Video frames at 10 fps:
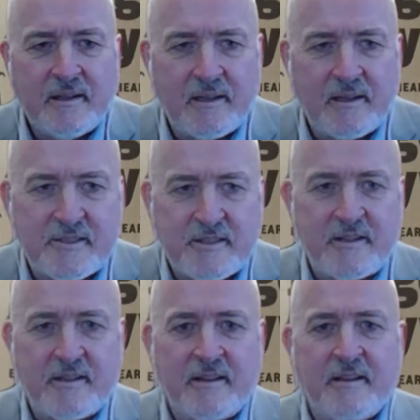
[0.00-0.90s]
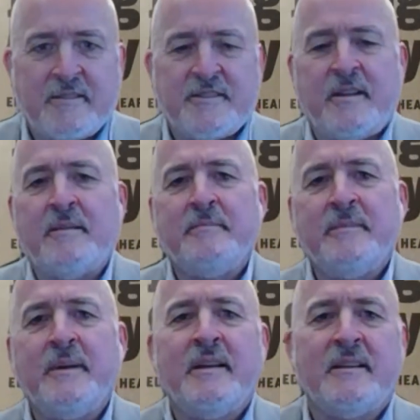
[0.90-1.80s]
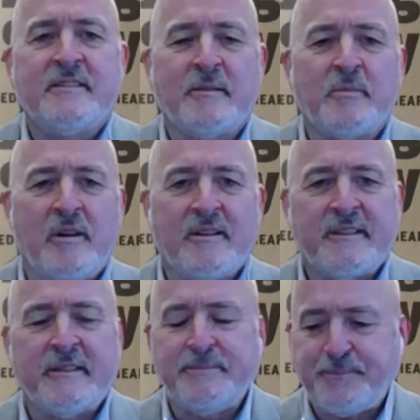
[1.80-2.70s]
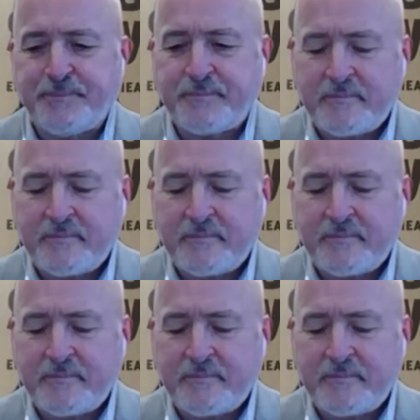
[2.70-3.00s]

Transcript: jetzt uh, uh some Sankwatan.